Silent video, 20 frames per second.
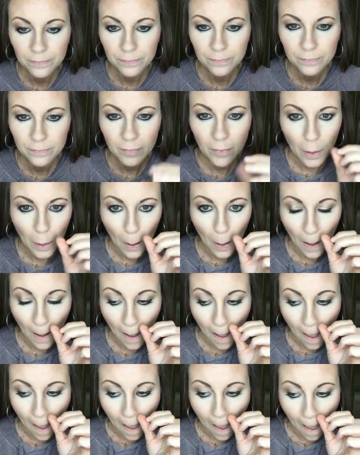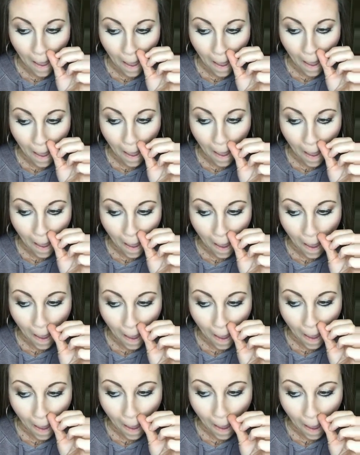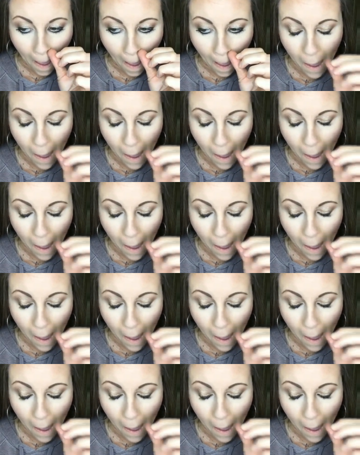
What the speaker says: (silence)